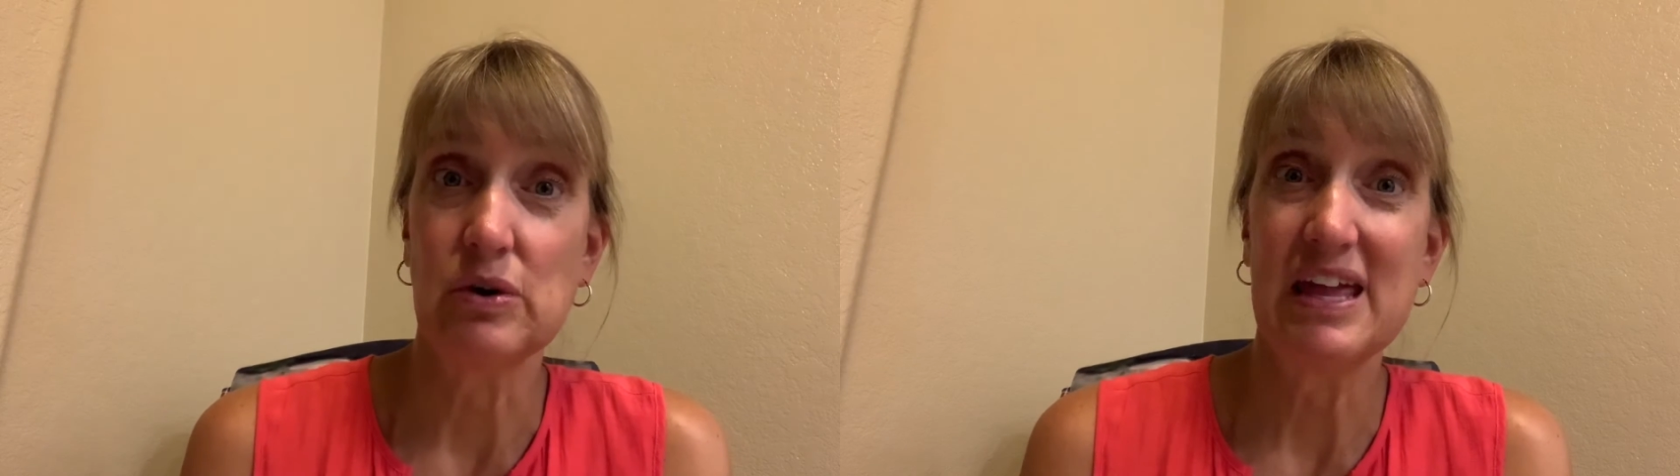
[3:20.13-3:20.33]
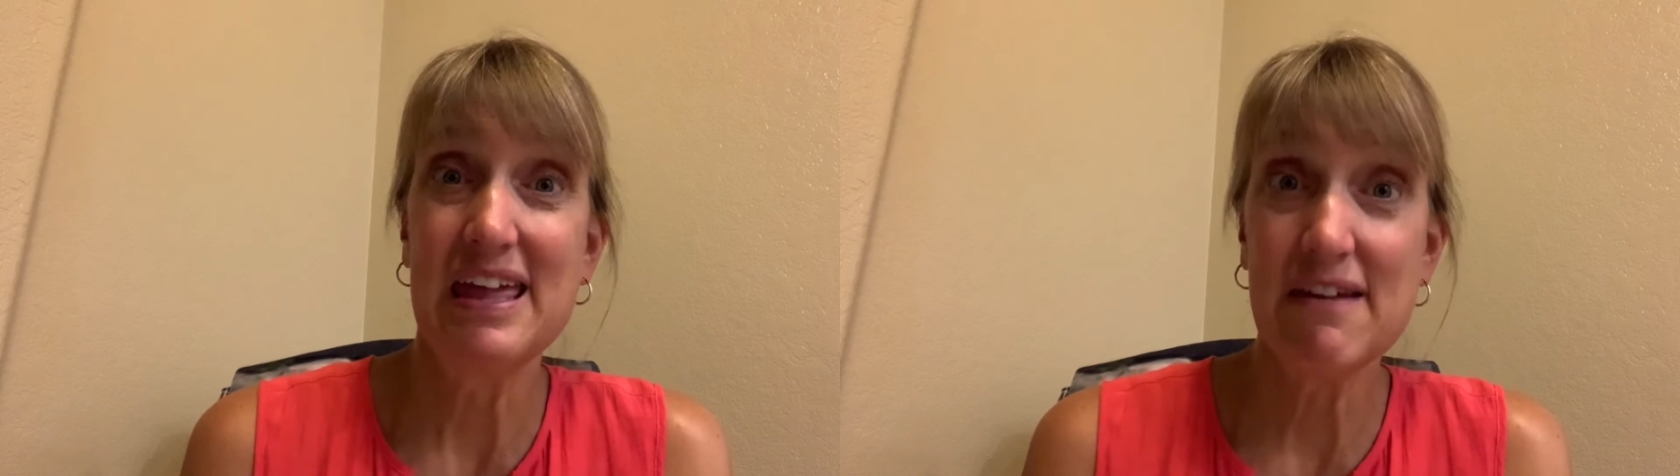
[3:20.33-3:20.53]

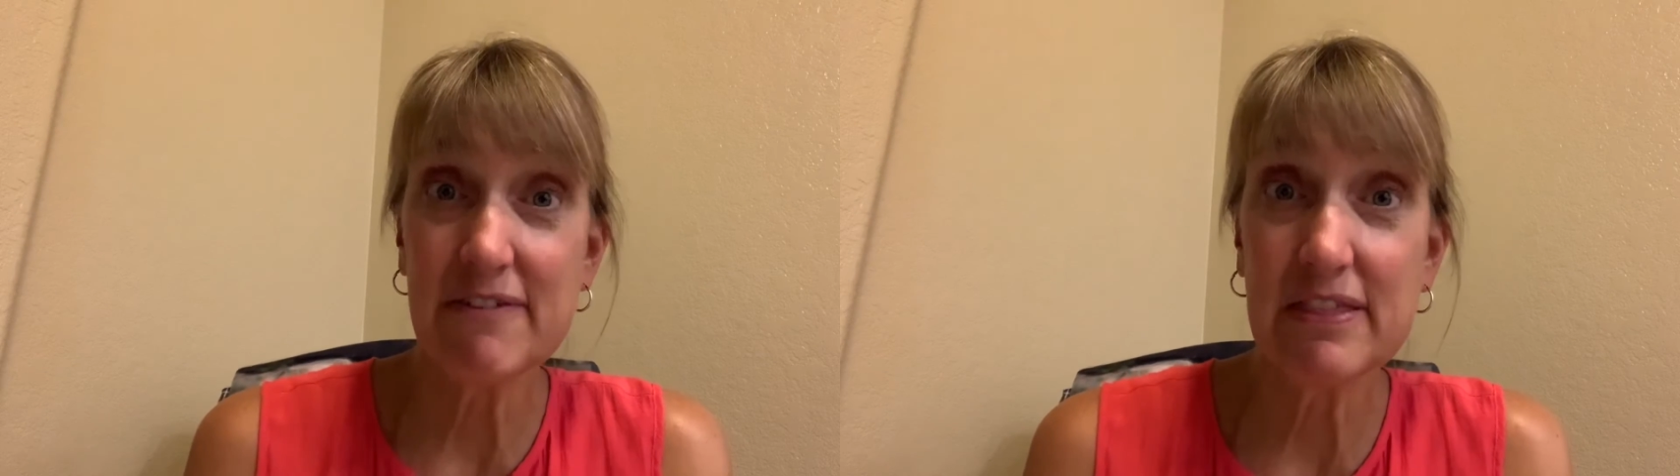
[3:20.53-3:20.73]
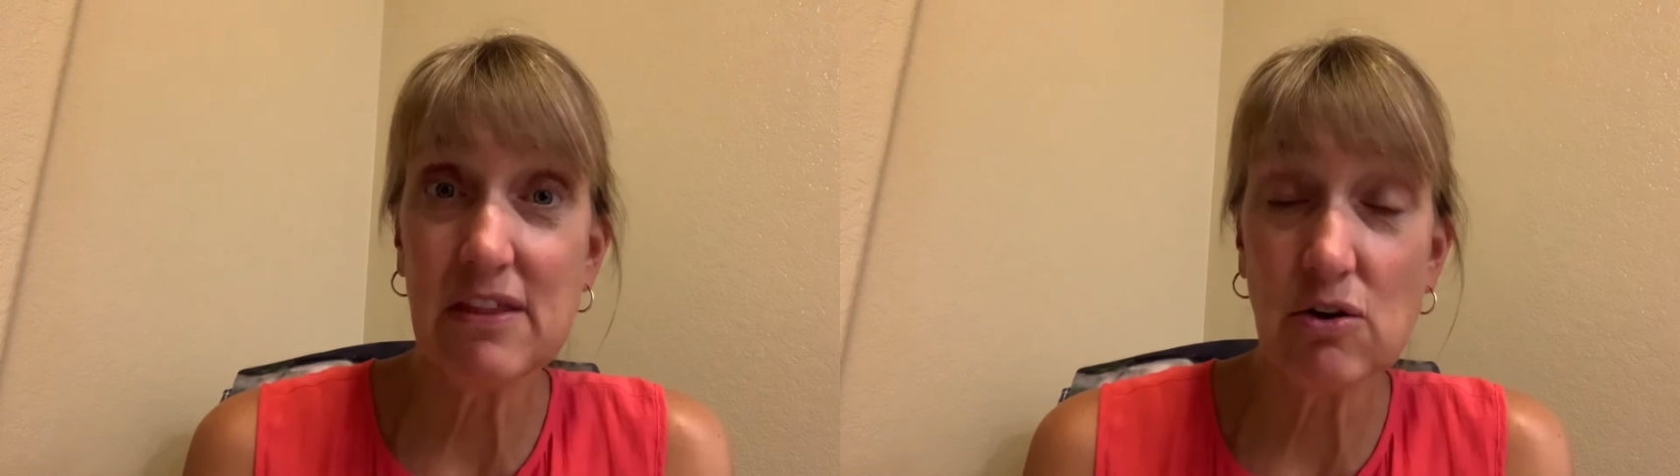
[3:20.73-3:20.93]

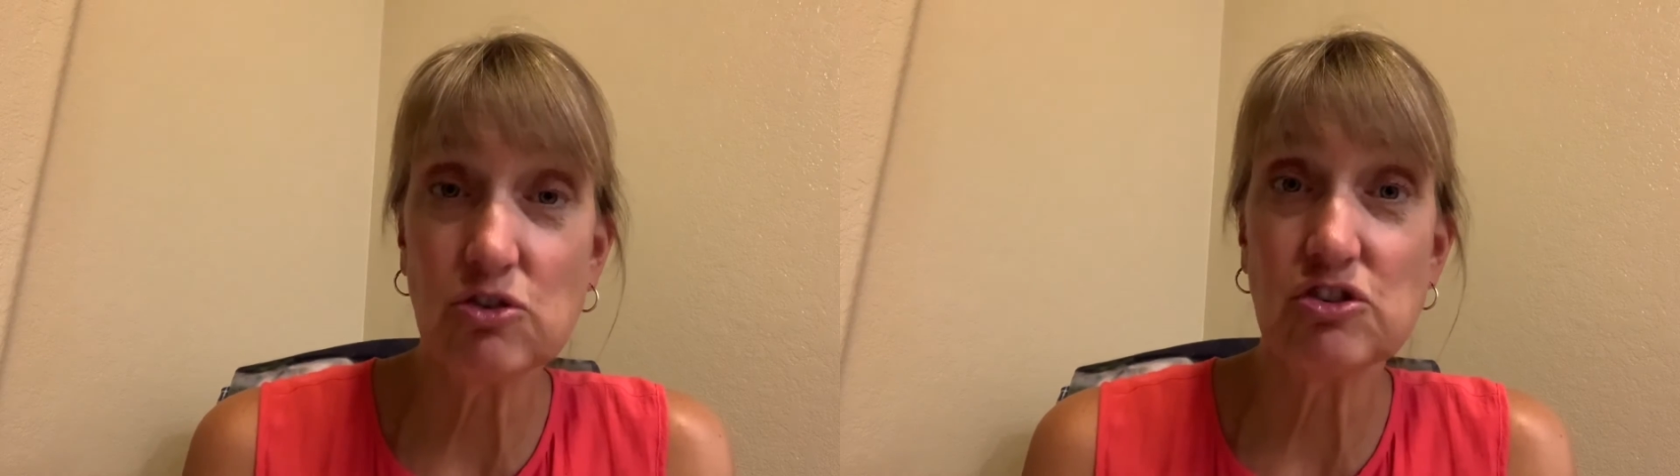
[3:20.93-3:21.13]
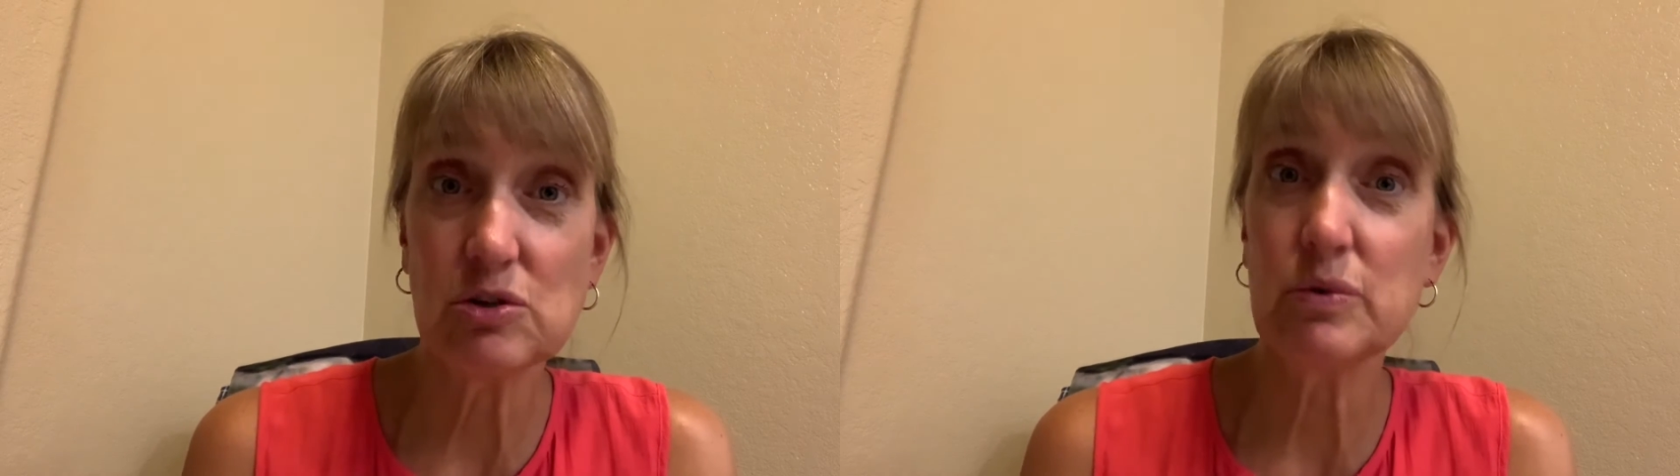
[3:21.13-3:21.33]
even though
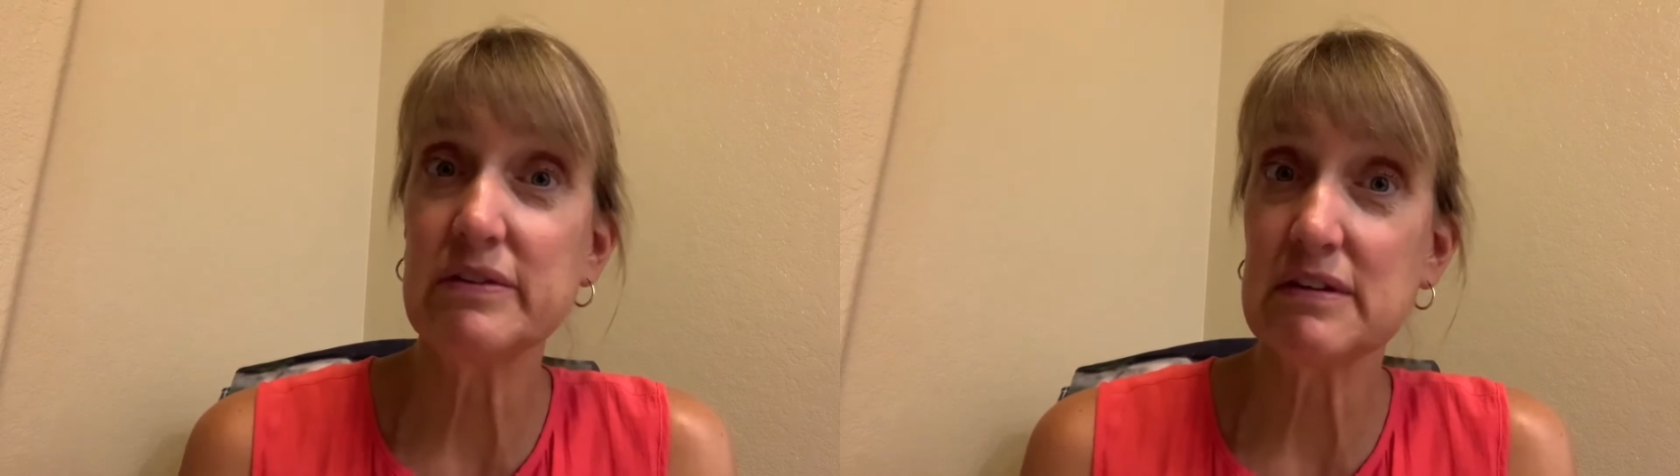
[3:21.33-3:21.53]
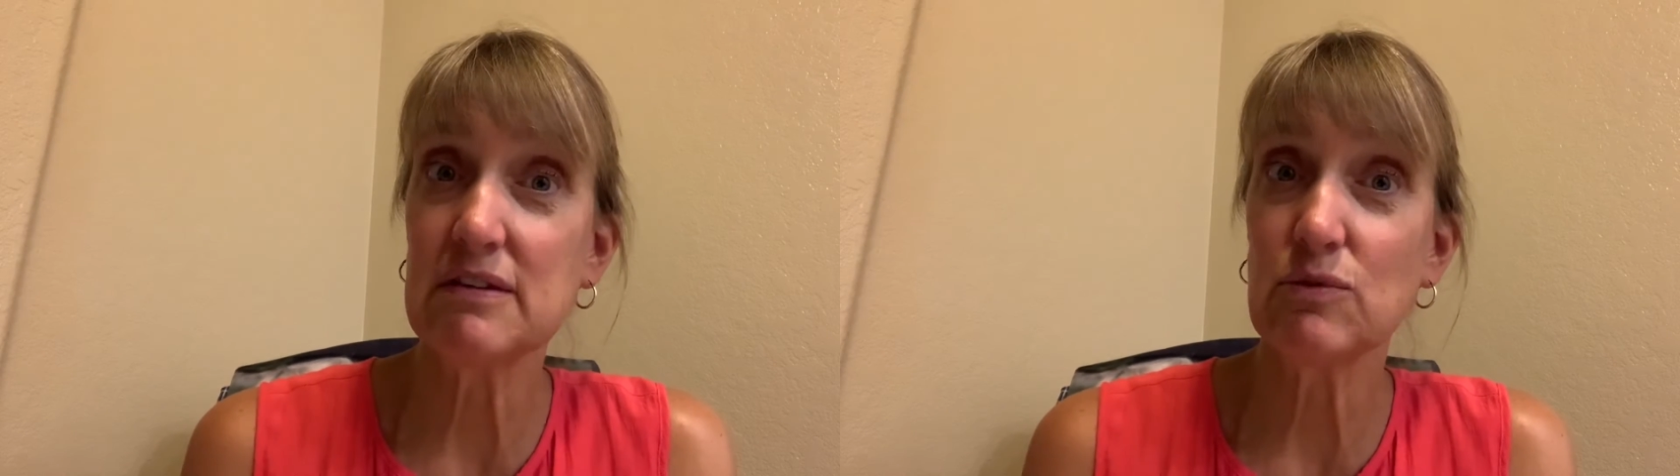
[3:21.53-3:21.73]
she was
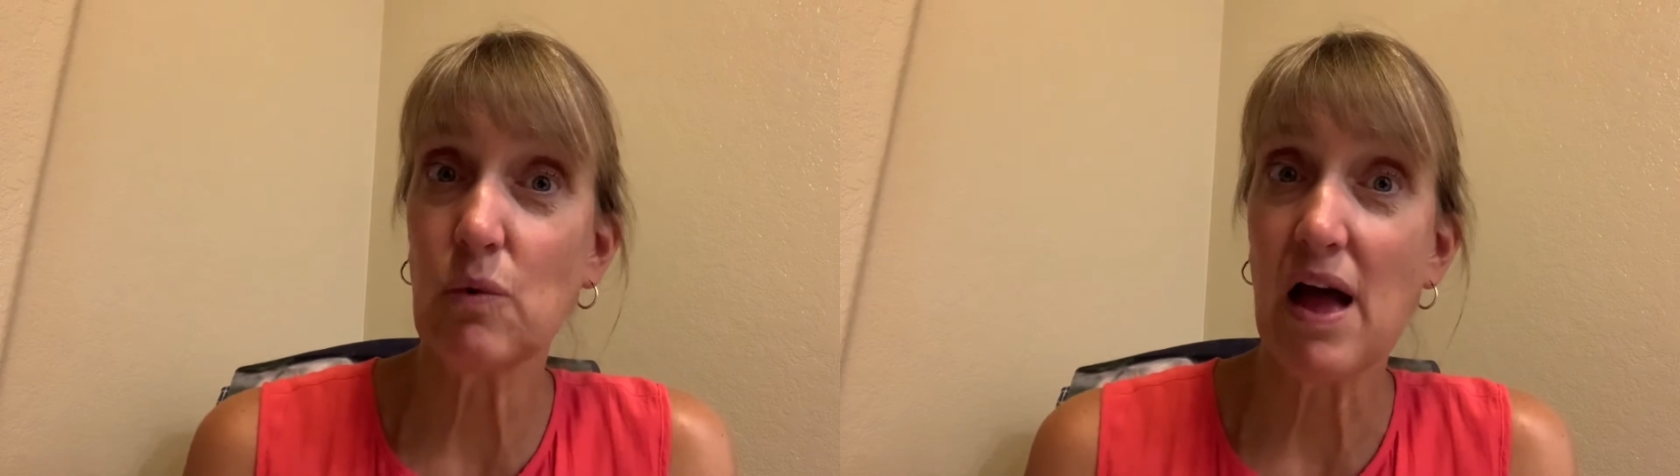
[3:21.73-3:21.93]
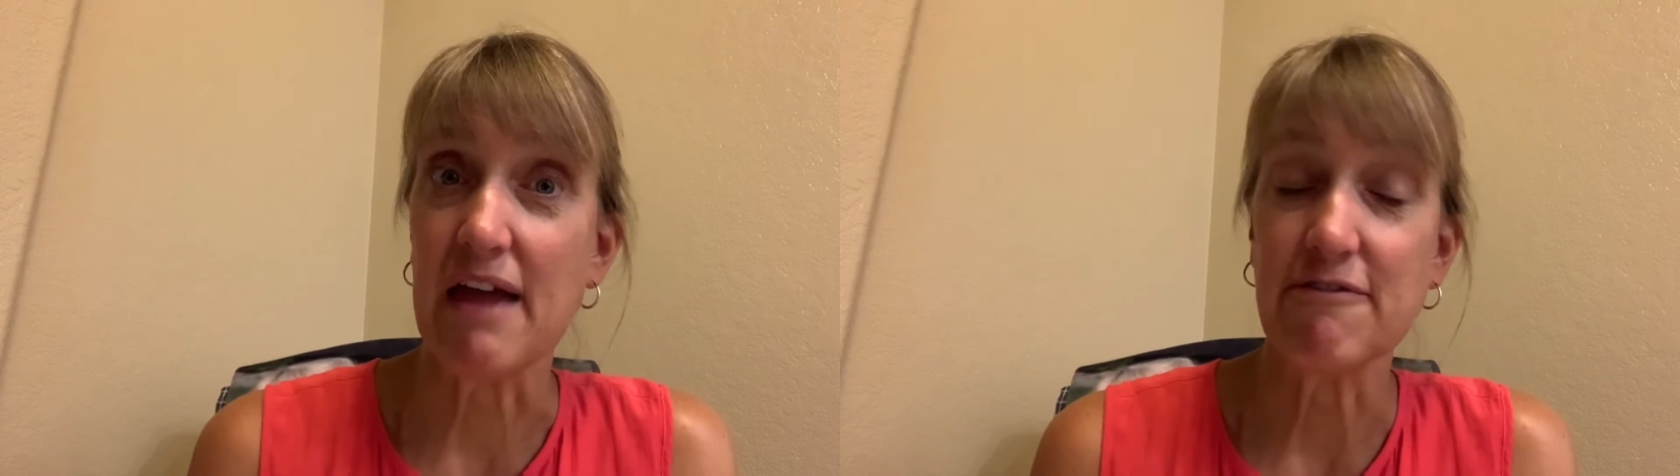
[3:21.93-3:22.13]
his
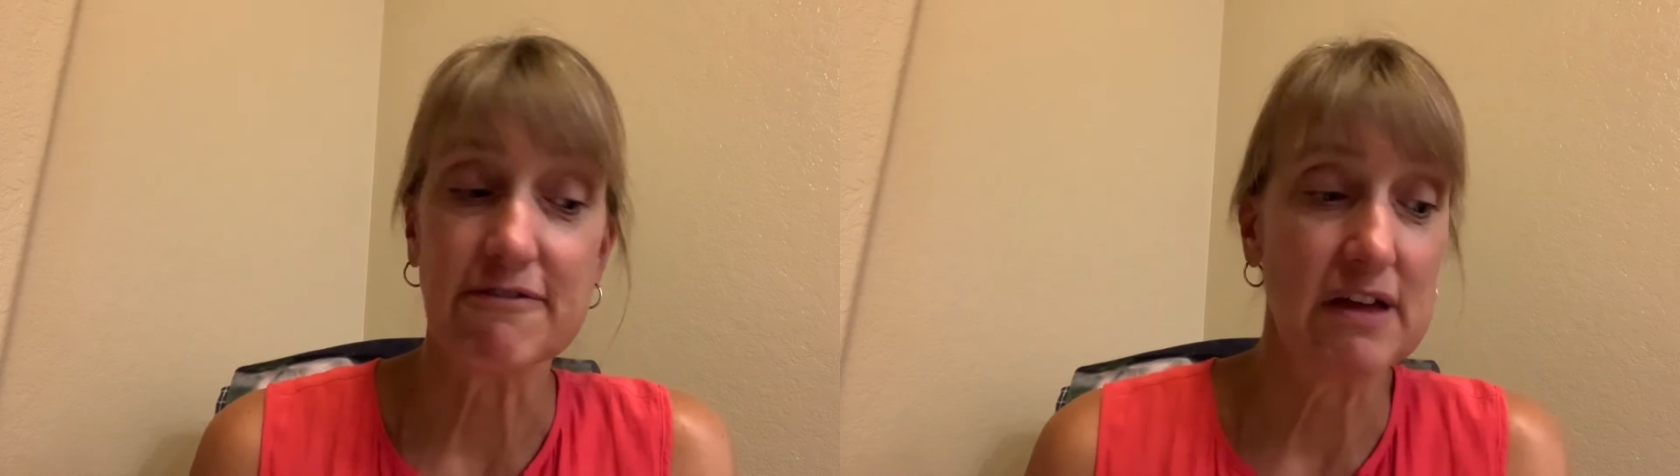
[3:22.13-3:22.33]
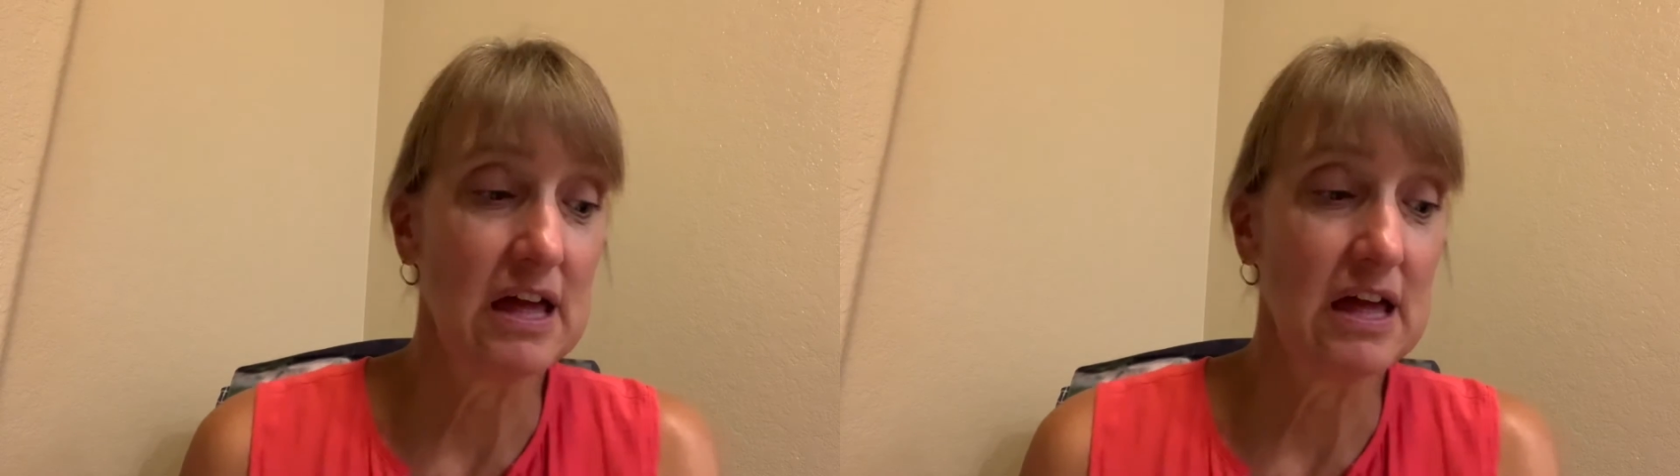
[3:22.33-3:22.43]
wife.